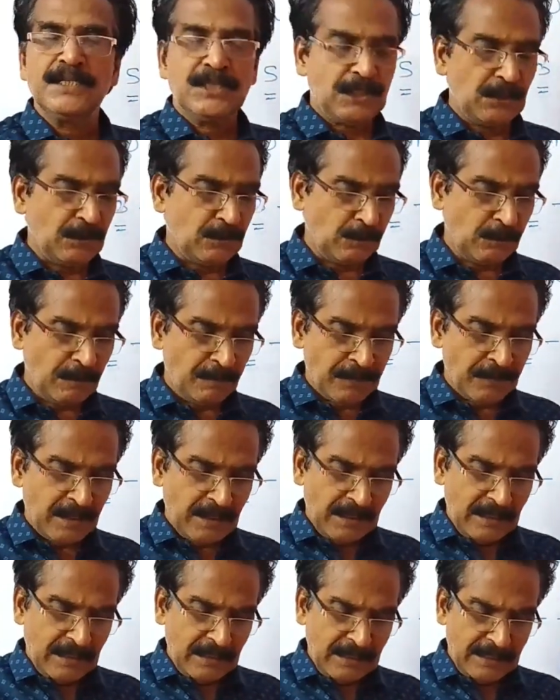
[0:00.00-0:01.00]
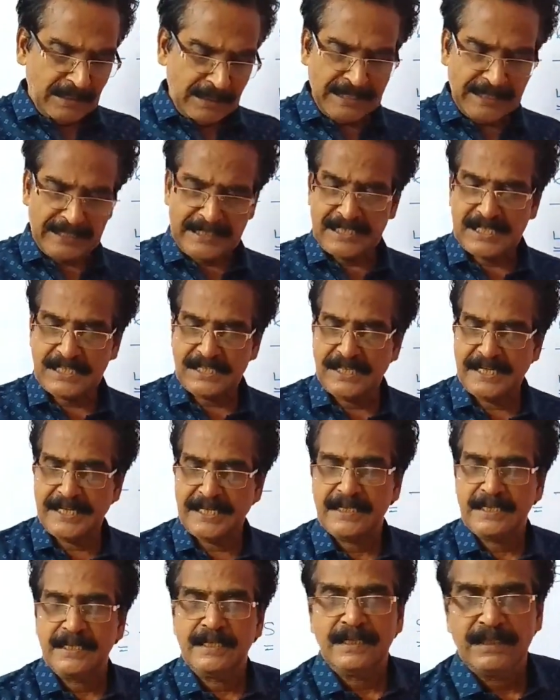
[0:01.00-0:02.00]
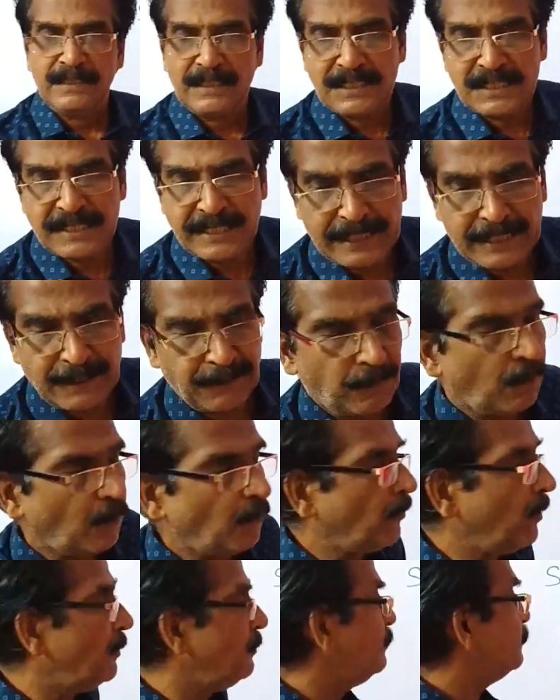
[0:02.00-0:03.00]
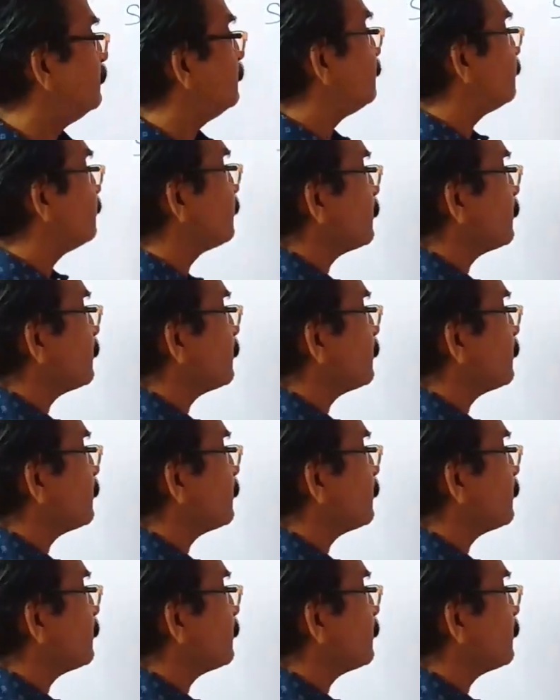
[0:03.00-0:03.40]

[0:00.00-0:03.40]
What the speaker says: So let us take the second problem.